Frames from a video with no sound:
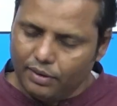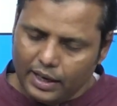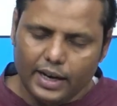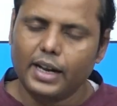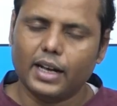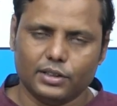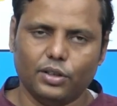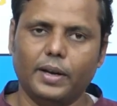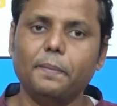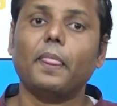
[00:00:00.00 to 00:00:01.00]

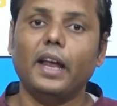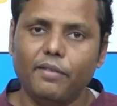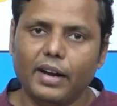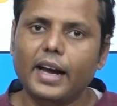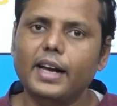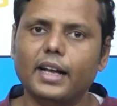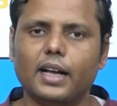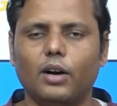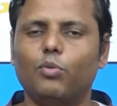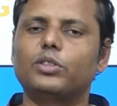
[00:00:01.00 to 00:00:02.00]

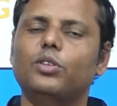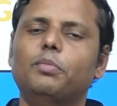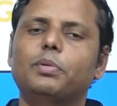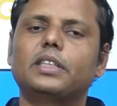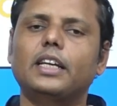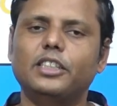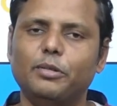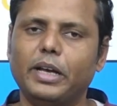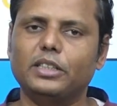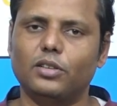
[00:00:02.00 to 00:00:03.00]
Indica was not precisely
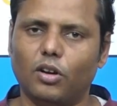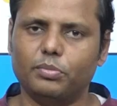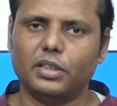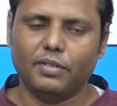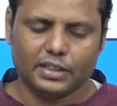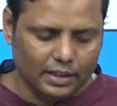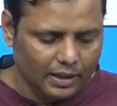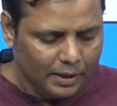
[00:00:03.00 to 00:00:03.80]
based on observation.